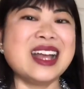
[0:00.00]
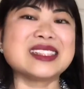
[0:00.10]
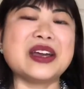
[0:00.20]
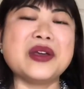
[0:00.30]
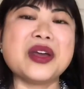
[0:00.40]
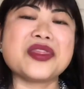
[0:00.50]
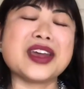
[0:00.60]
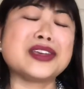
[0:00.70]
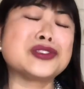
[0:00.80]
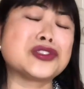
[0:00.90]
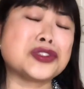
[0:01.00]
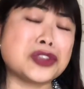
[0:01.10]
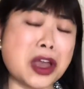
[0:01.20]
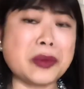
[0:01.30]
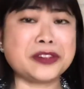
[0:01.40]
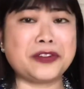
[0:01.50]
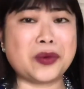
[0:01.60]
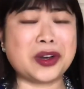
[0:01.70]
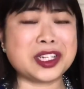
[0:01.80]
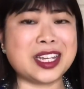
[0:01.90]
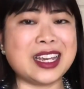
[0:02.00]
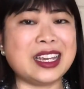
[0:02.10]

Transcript: So thank you so much for watching.